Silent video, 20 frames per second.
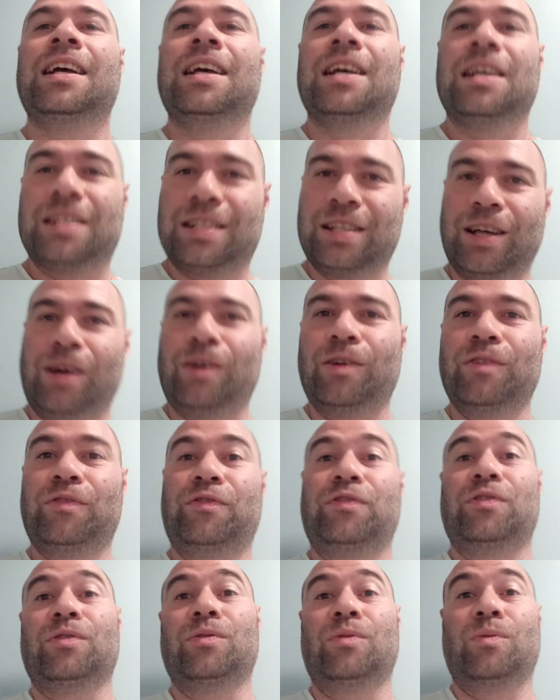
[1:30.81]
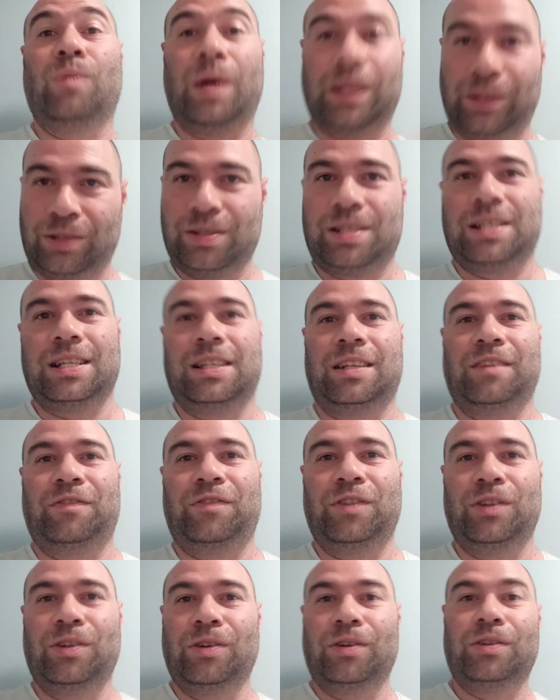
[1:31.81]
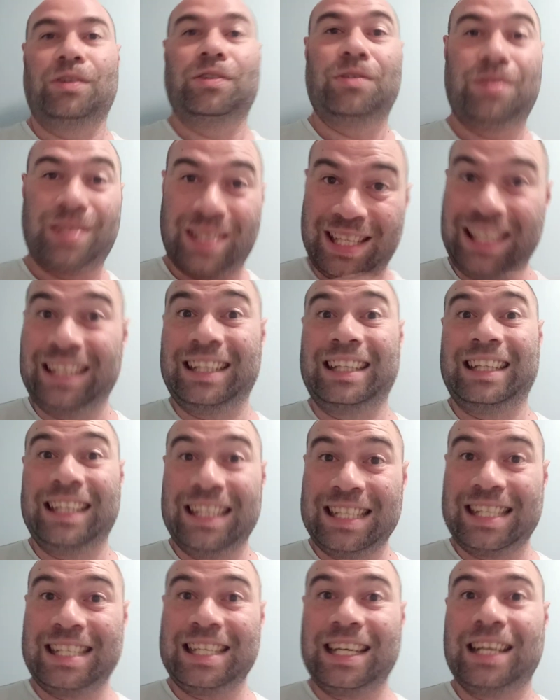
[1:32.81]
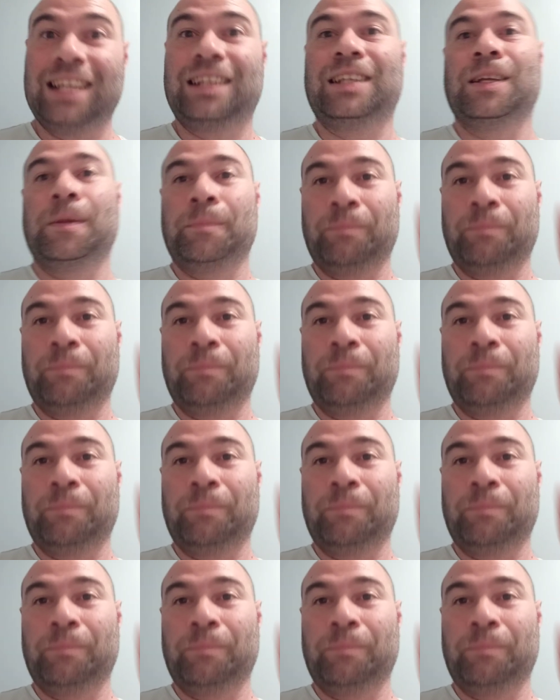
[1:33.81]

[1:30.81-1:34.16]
So if you want to see the video and you still didn't see it,